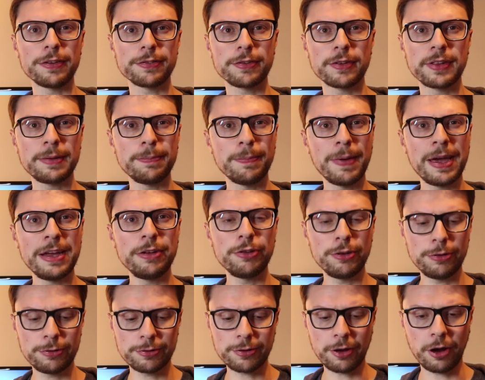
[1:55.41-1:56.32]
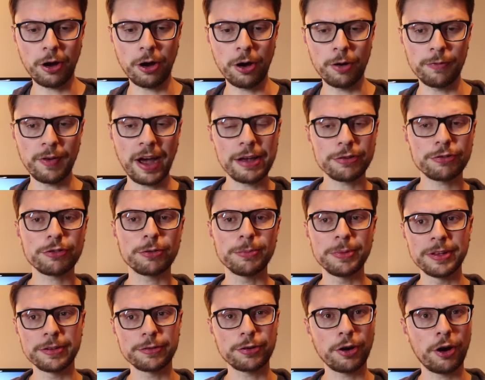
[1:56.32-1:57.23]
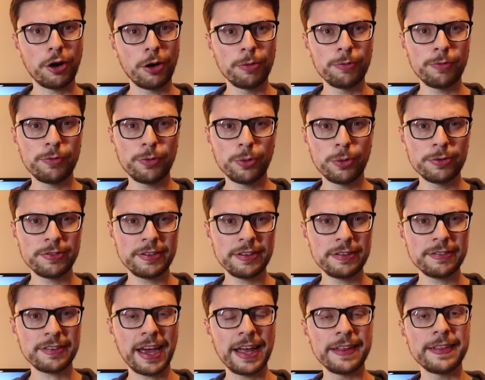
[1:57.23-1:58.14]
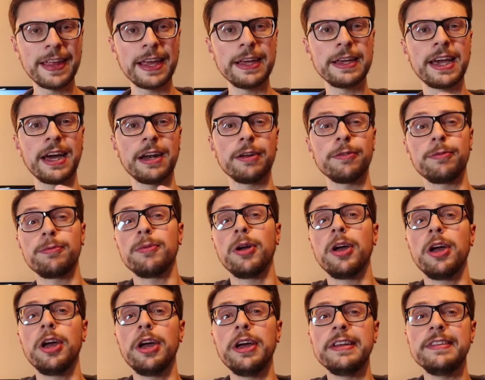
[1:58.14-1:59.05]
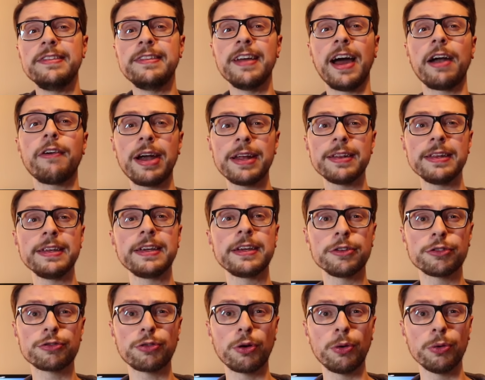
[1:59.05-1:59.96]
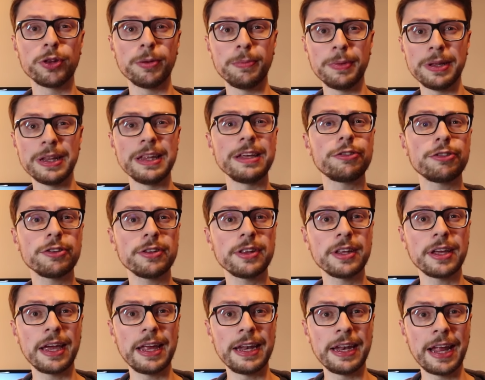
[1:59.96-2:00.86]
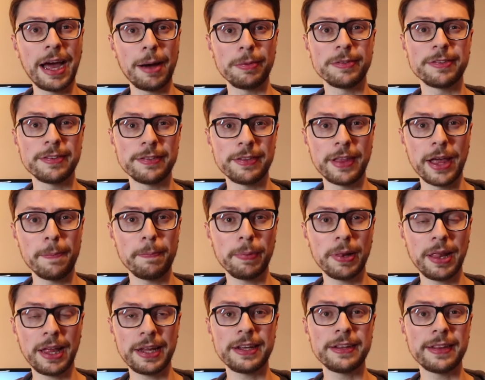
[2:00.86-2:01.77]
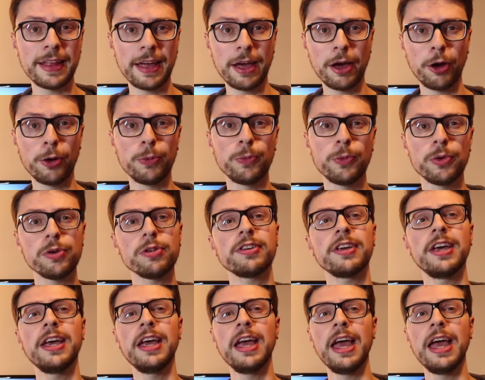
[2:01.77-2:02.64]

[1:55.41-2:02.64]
So they made use of Astra Militarum forces, and they kind of directly controlled the militia that inhabited their planet, their homeworld.